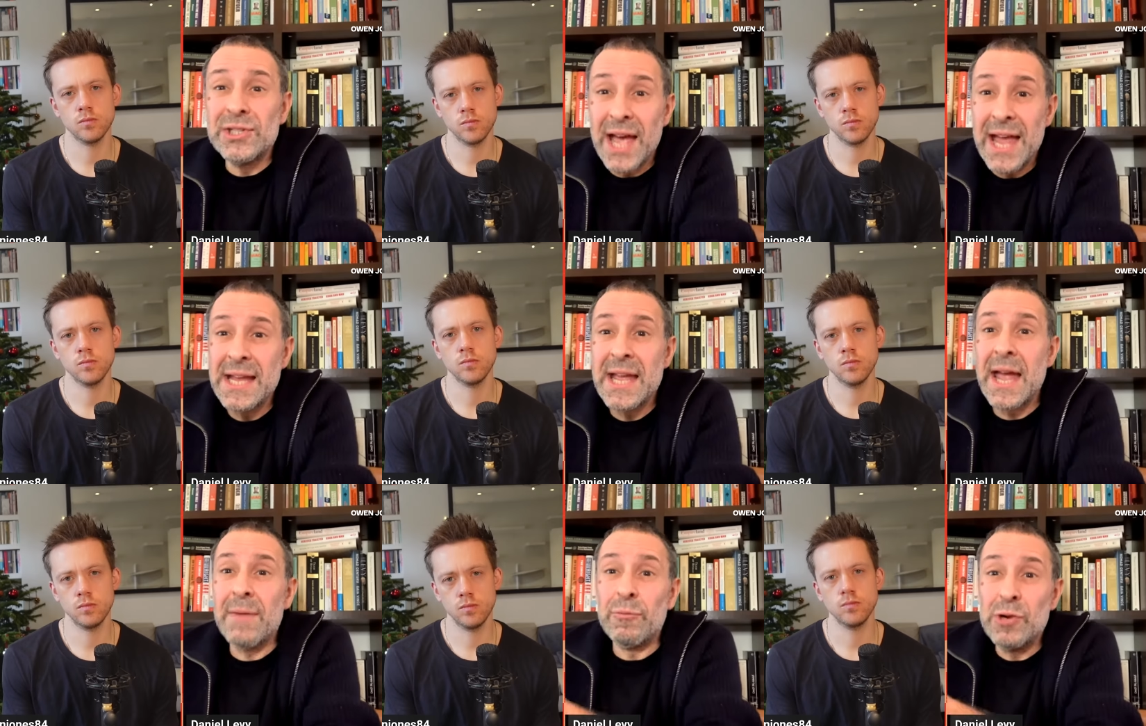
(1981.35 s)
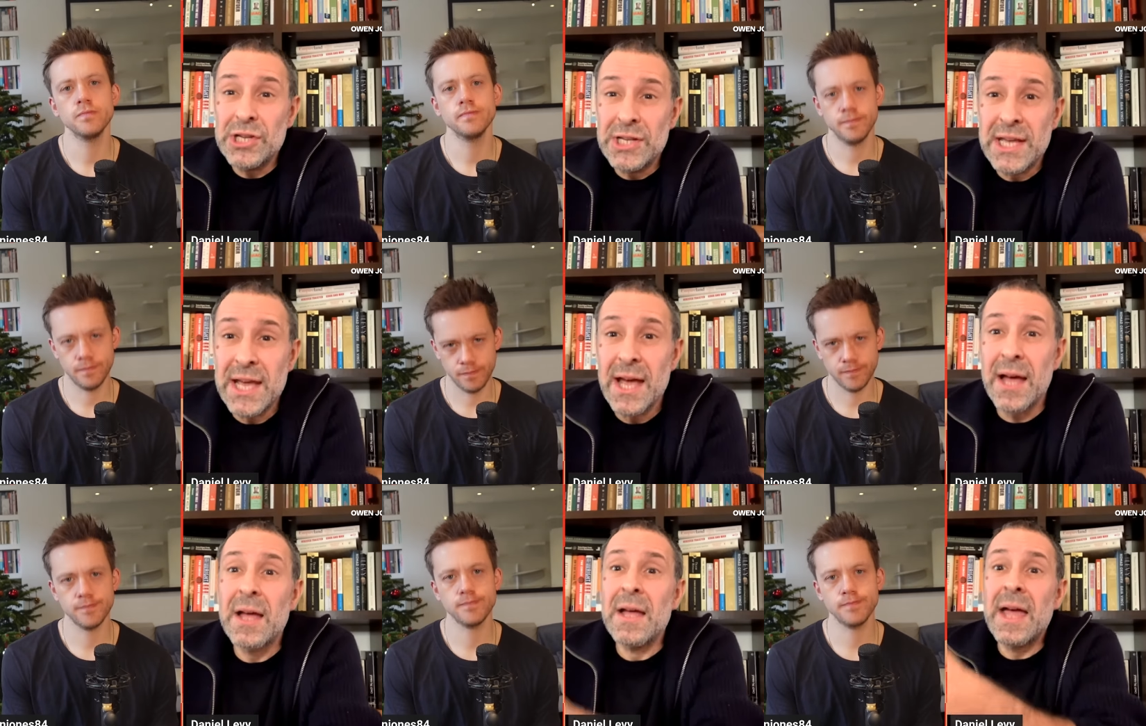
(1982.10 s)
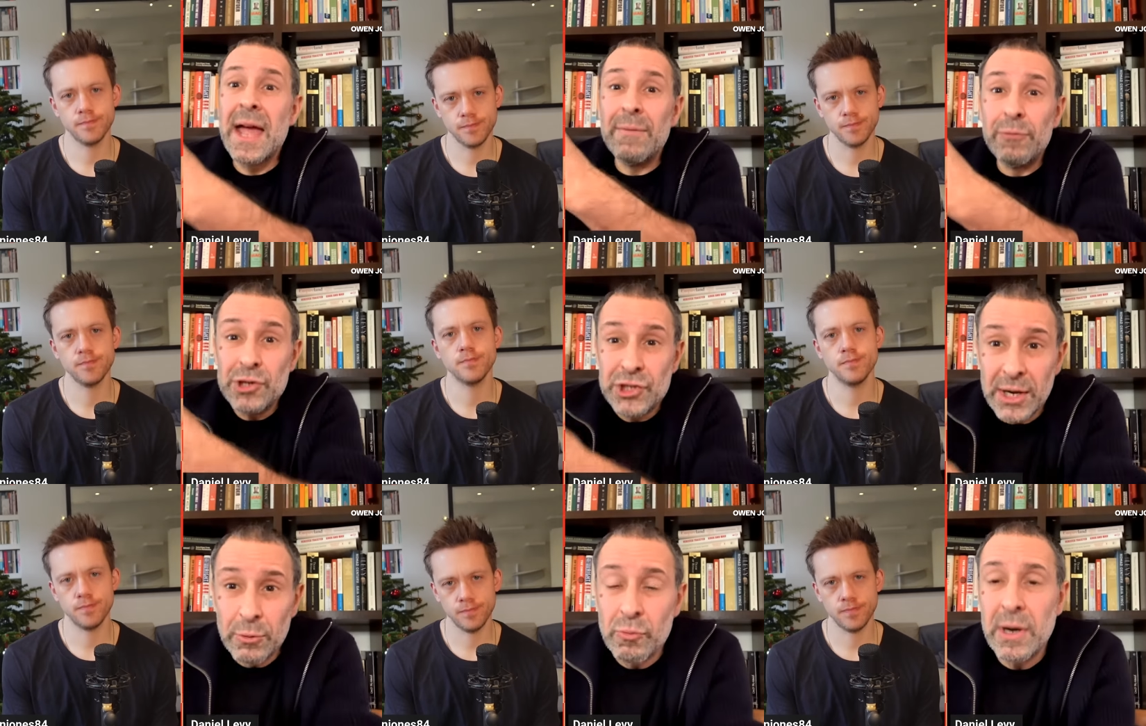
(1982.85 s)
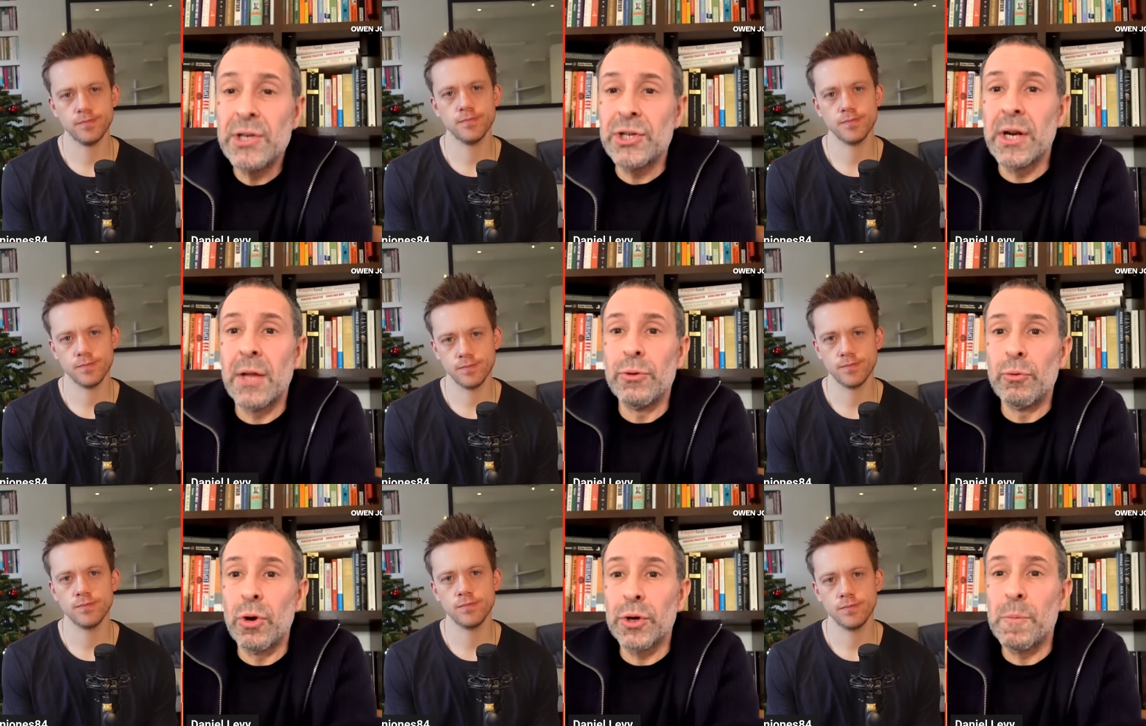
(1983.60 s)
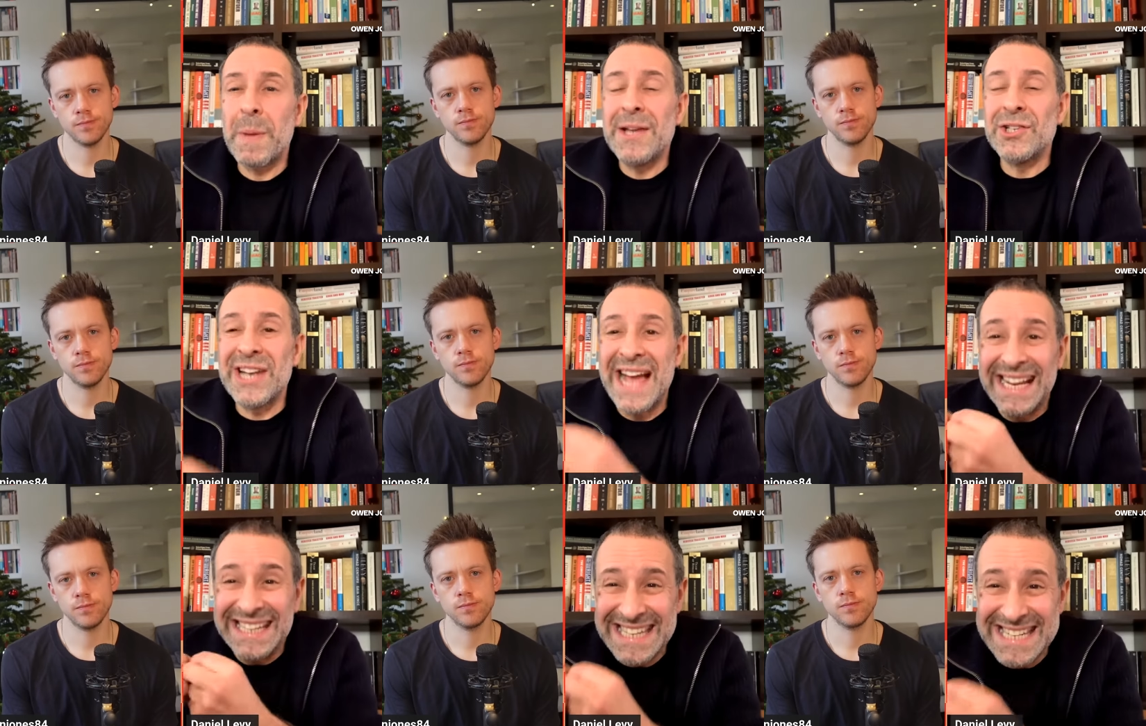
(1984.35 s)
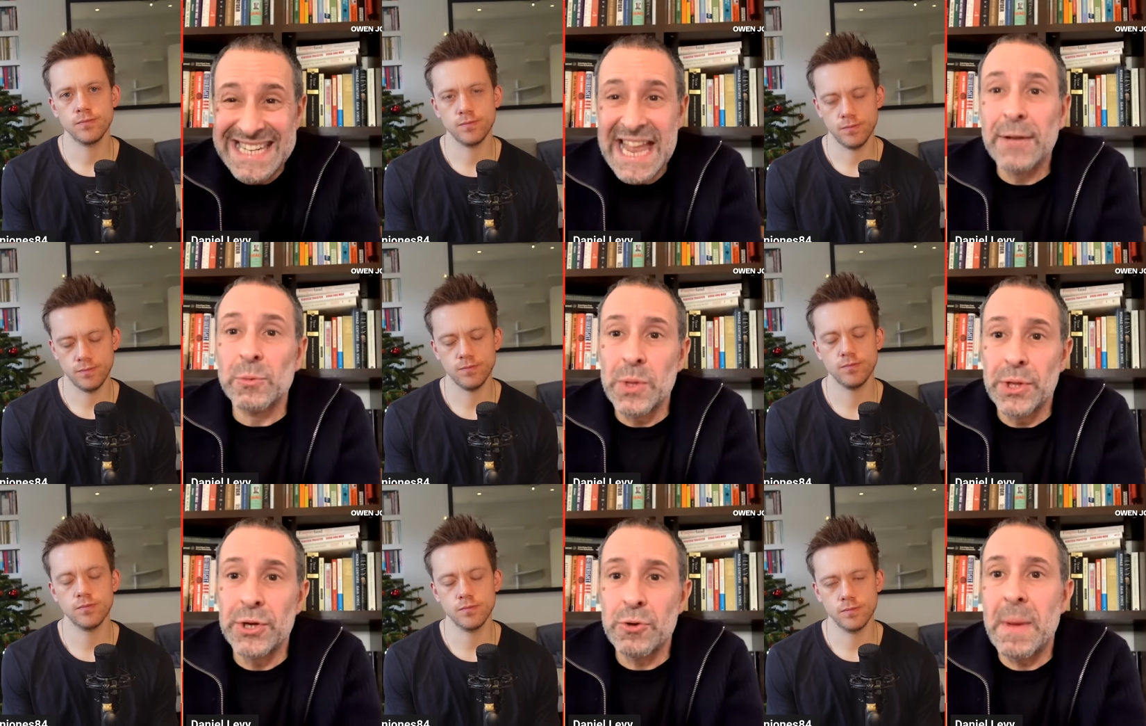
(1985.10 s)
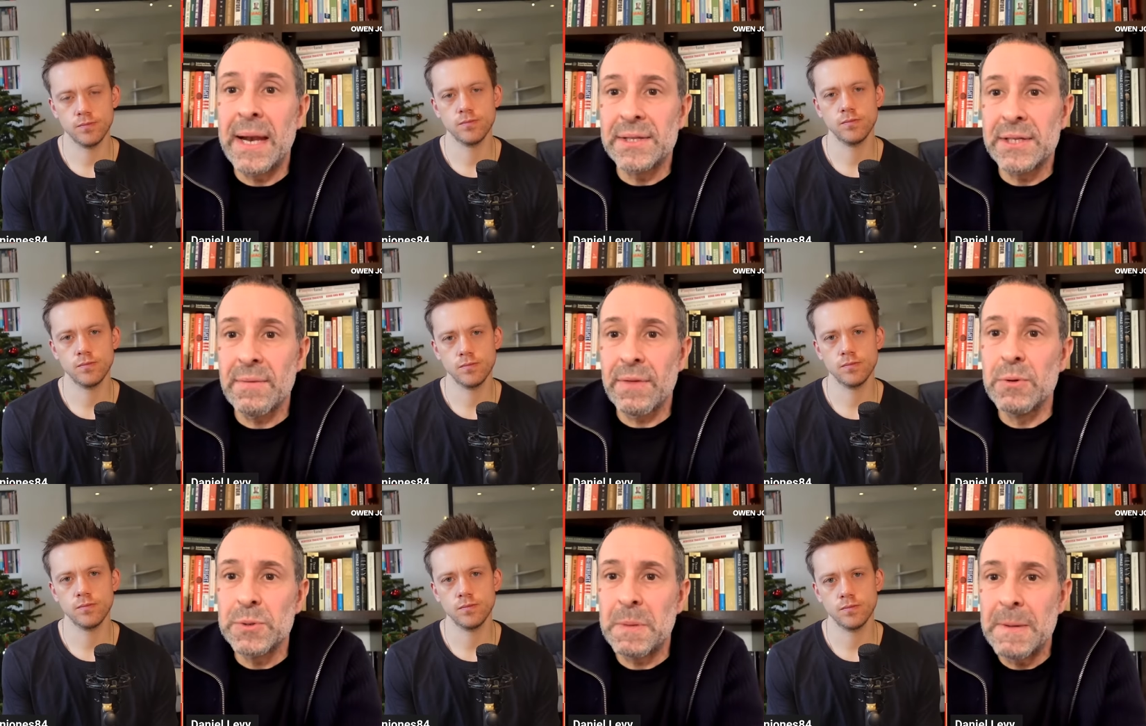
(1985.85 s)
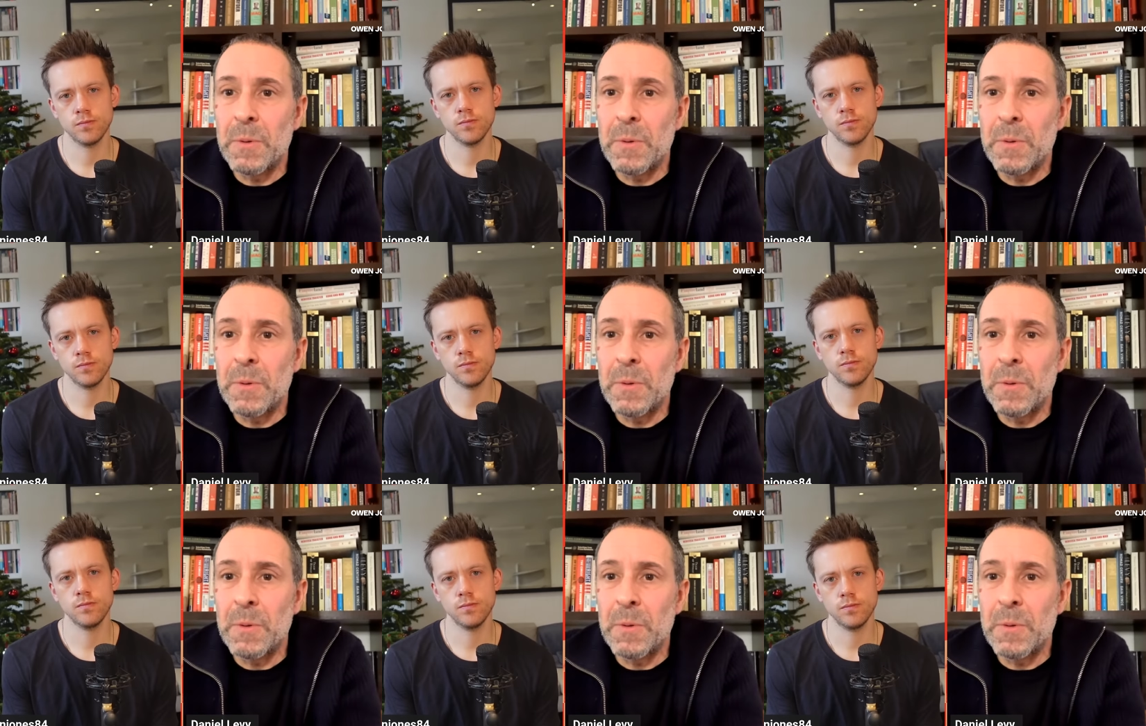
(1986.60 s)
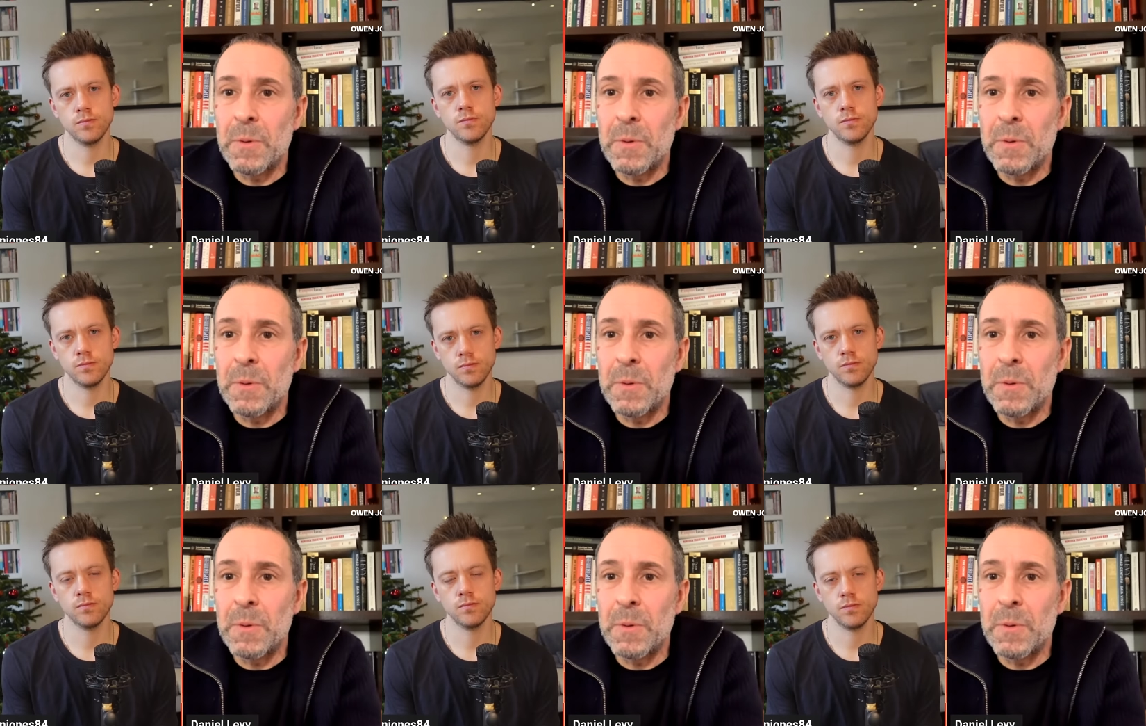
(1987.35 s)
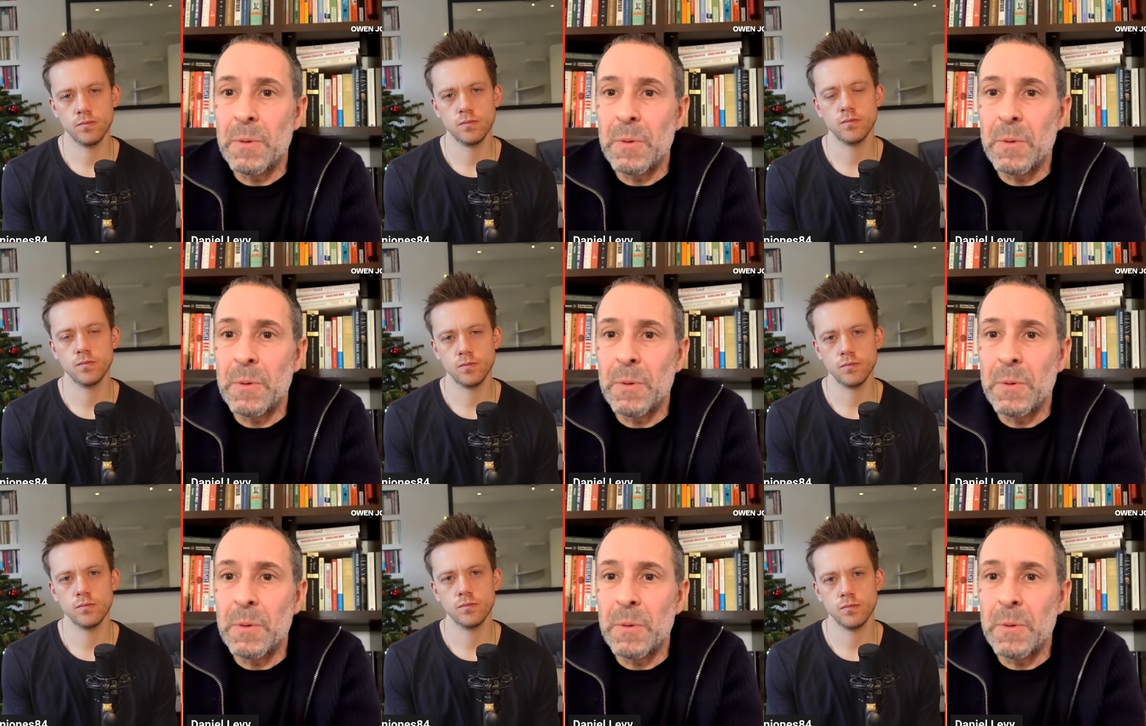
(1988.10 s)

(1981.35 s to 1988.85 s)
Speaker 1: day, every year, every generation under occupation, and connect with the humanity of those people. And, and, and then come back,